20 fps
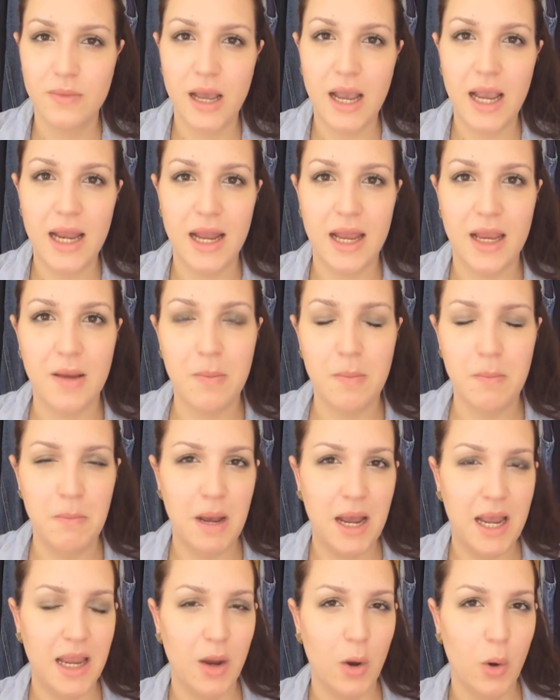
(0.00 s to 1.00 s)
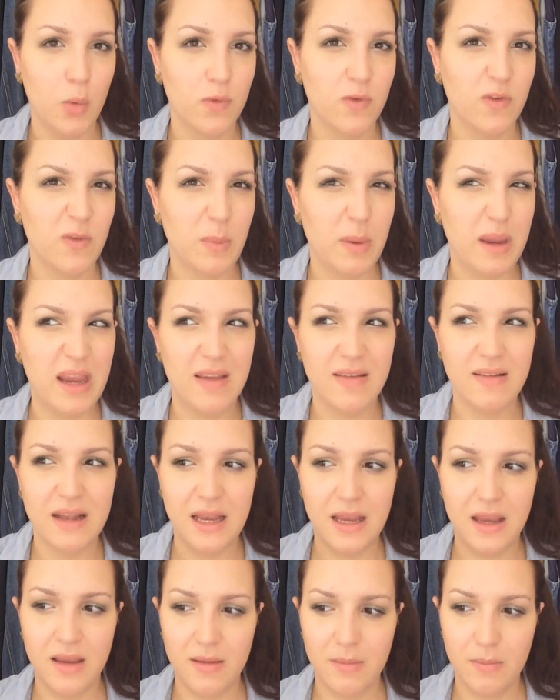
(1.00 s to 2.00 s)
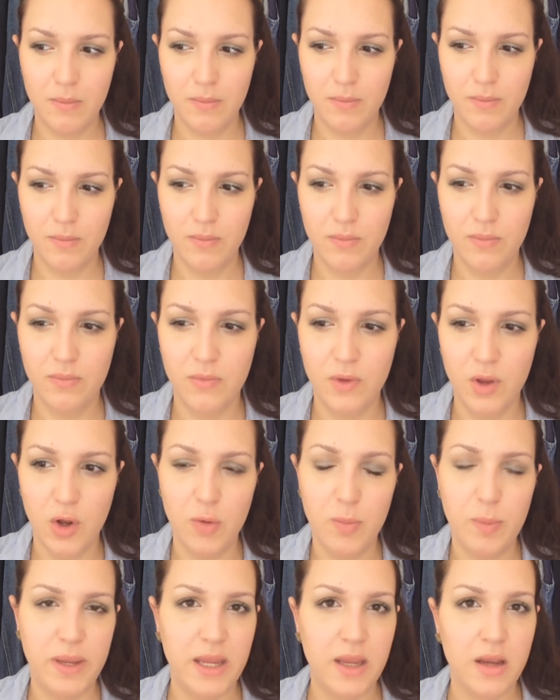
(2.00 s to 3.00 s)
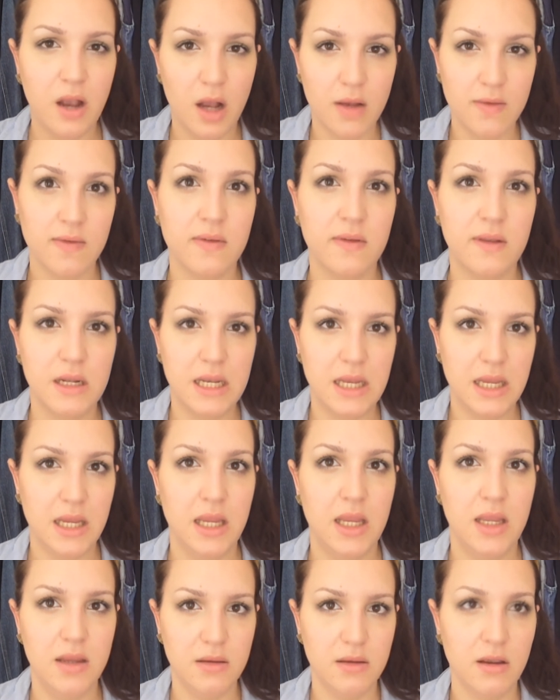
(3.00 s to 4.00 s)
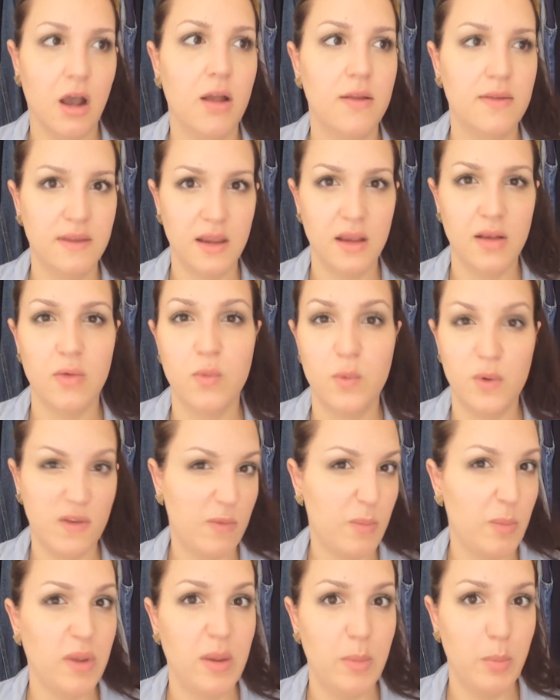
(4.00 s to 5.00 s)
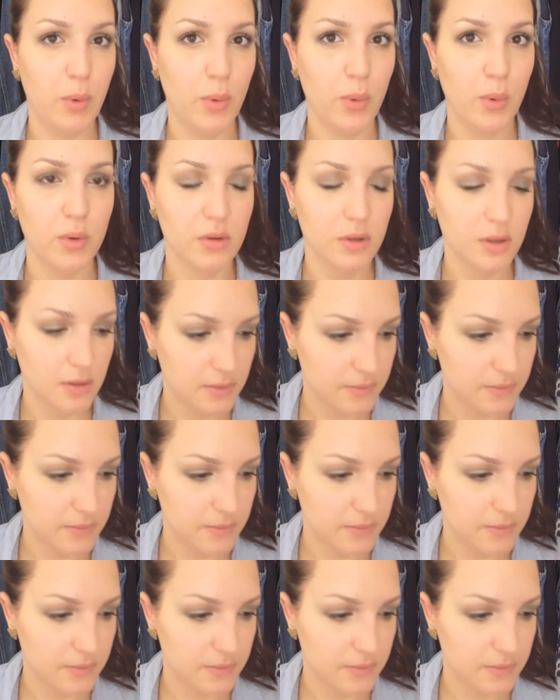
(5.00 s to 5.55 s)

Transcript: like my own space, like not being constantly in contact with people.